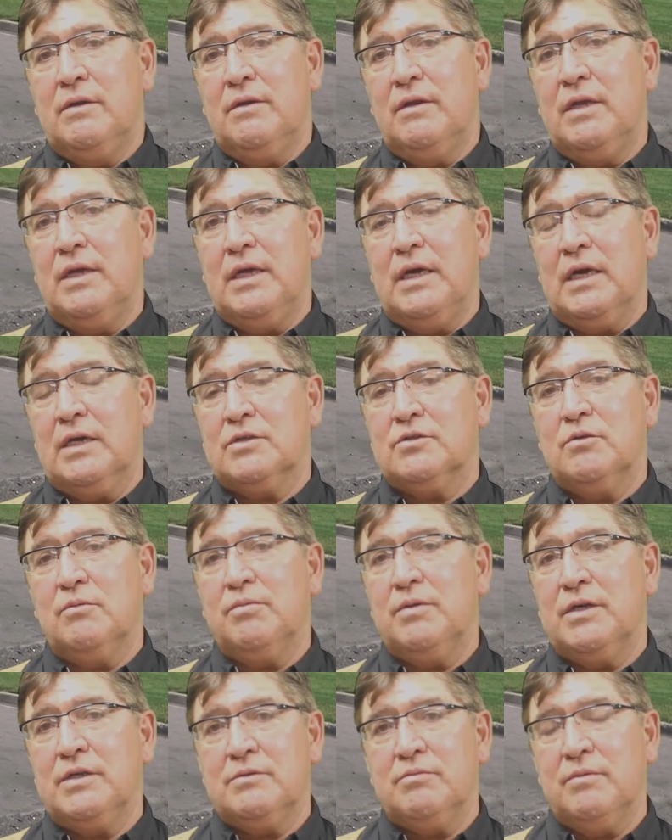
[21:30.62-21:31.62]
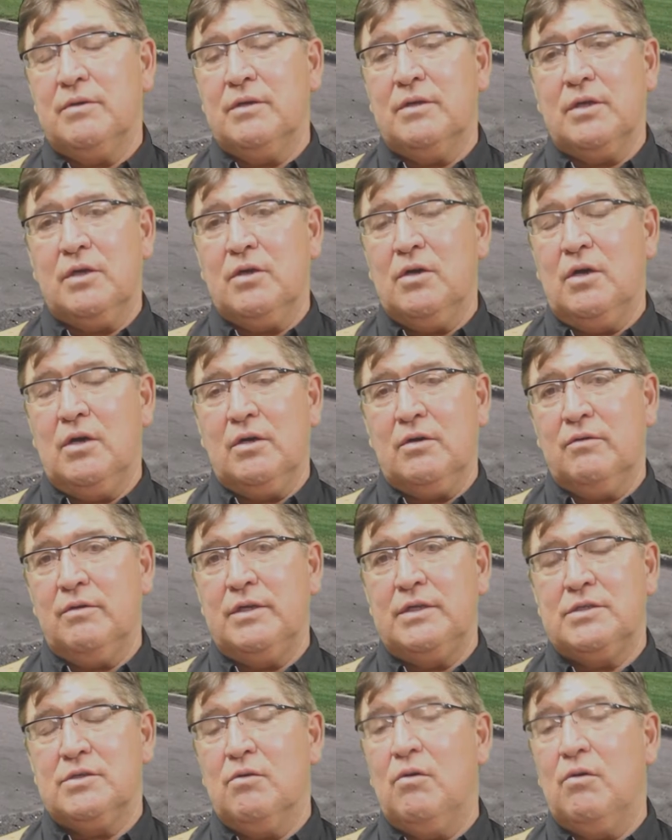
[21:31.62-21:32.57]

the actual placement of the concrete.